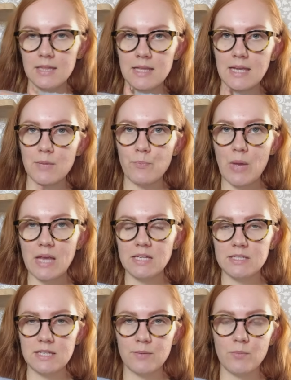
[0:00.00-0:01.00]
like
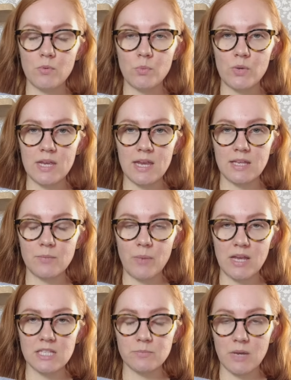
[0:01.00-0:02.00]
bind them with
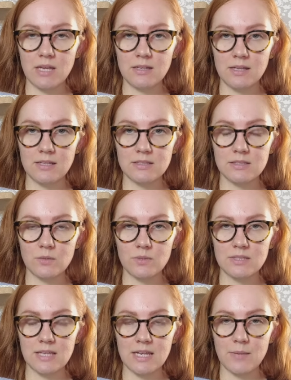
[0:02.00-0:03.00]
bias binding. So
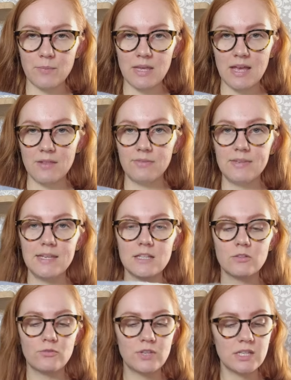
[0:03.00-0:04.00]
it's gonna be a
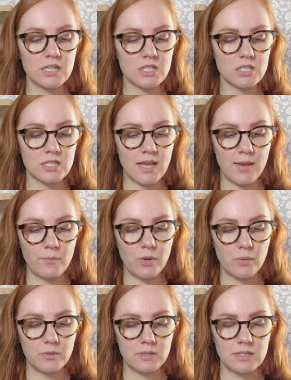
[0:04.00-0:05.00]
neat finish, and
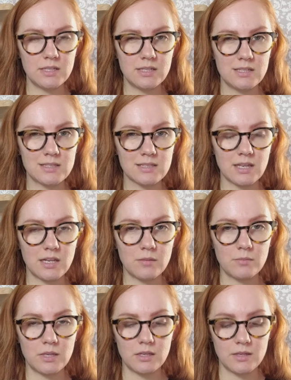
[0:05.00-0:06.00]
probably it's
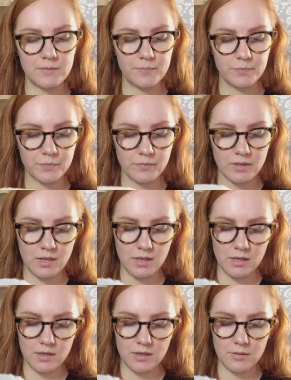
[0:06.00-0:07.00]
gonna be
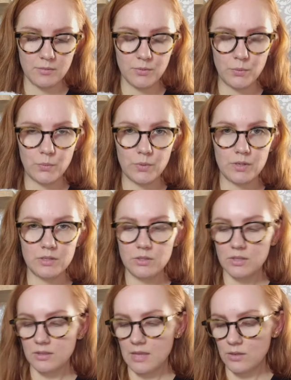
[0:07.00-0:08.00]

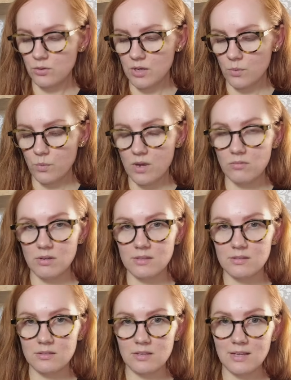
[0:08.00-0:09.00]
then you can wear
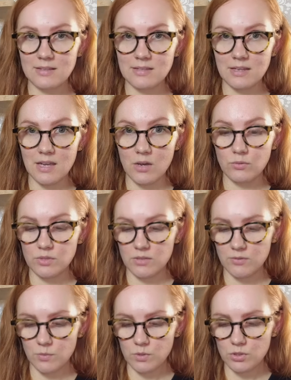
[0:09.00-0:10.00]
it inside out
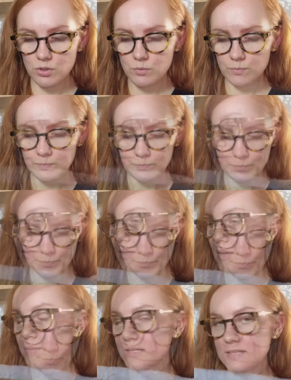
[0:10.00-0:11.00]
if you want to.
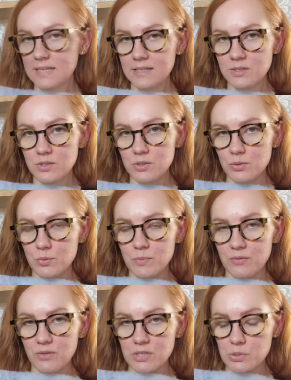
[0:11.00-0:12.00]
I'm excited to
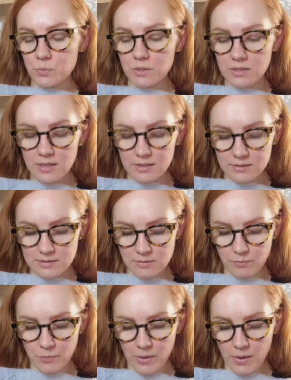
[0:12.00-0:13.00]
be finished with this,
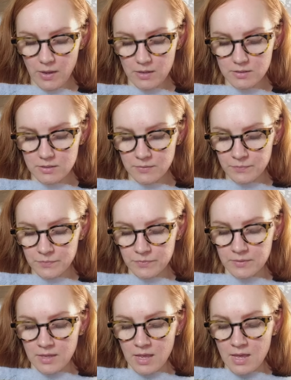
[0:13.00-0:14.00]
but
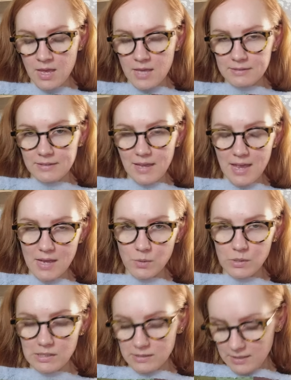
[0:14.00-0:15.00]
the
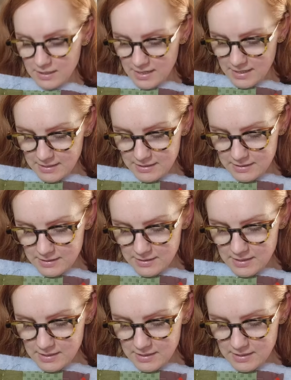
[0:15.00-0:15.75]
hand quilting is